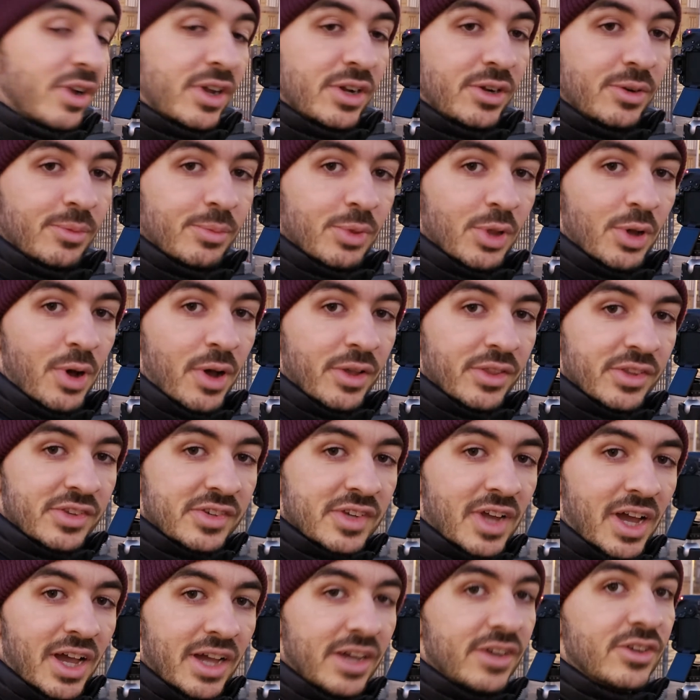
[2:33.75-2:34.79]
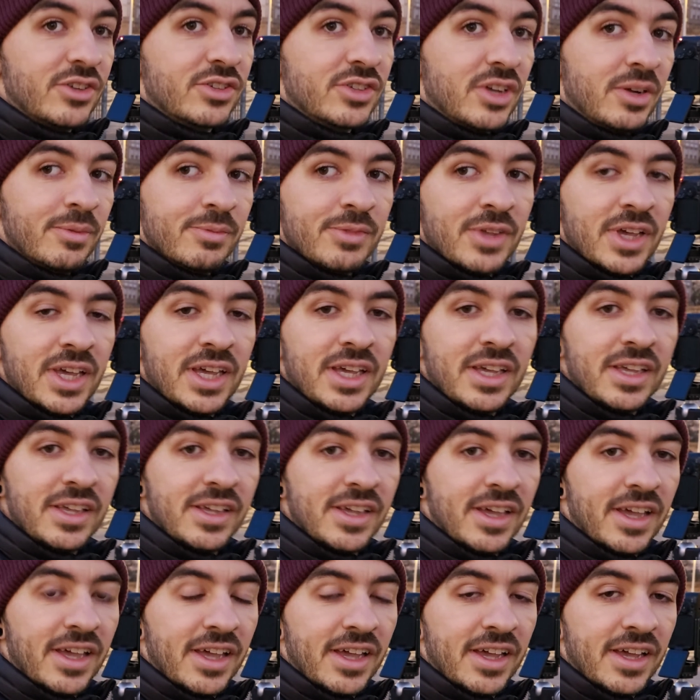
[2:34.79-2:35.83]
I don't blow out the sky or something.
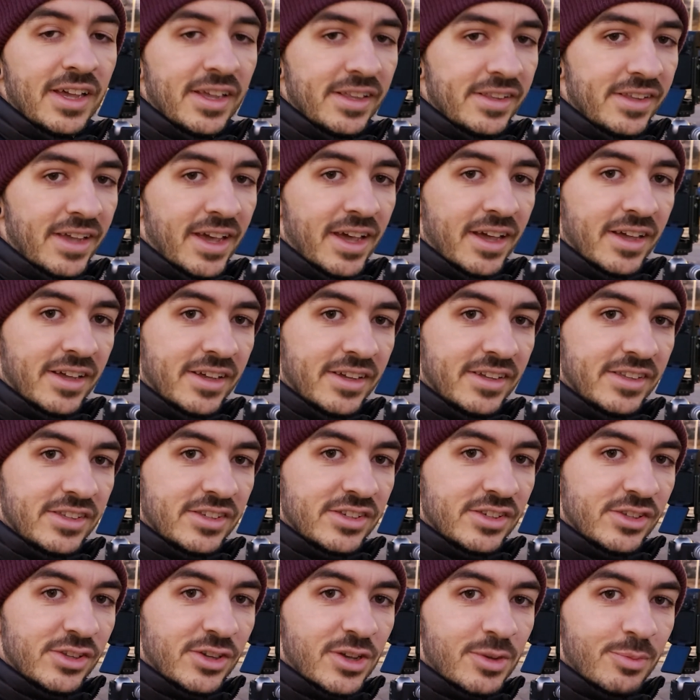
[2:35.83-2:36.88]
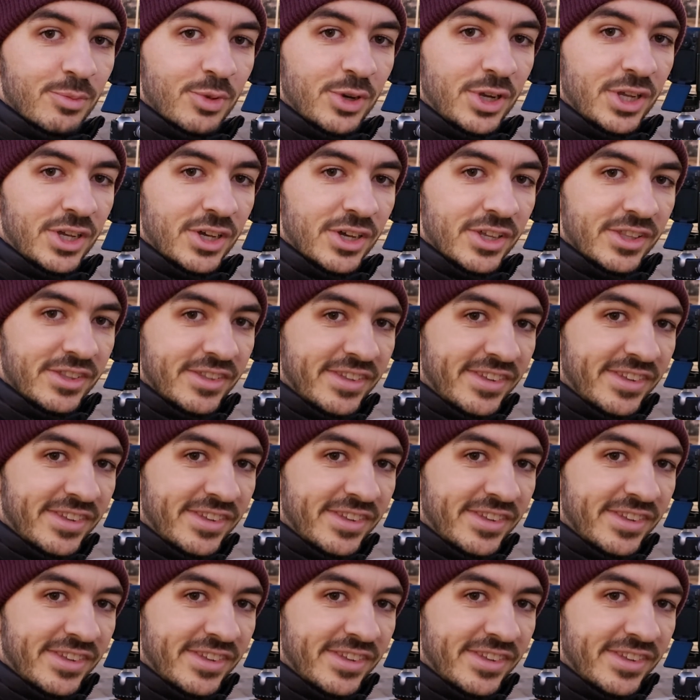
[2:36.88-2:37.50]
And yeah, it's looking pretty good.